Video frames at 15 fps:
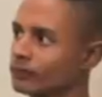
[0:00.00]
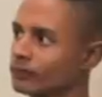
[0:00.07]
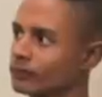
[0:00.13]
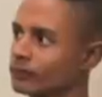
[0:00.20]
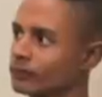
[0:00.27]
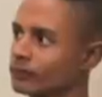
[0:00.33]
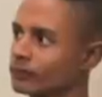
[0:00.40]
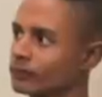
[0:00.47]

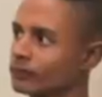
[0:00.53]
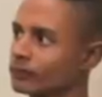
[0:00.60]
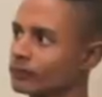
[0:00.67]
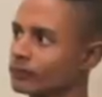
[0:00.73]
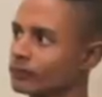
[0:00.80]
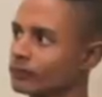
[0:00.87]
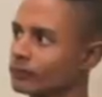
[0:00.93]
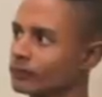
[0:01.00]

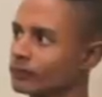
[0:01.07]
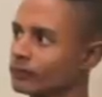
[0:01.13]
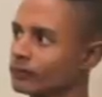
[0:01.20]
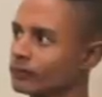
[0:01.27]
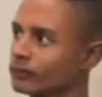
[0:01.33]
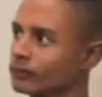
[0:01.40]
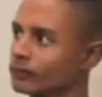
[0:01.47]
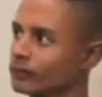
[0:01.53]

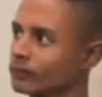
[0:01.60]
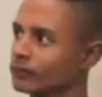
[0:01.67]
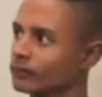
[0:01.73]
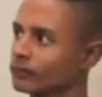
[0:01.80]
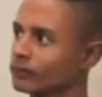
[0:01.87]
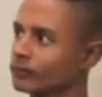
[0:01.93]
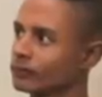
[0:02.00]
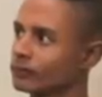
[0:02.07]

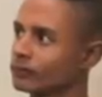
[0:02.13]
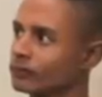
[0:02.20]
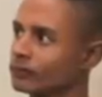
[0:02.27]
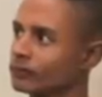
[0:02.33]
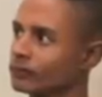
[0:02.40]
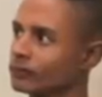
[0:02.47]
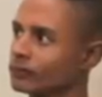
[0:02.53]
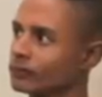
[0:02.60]
[no speech]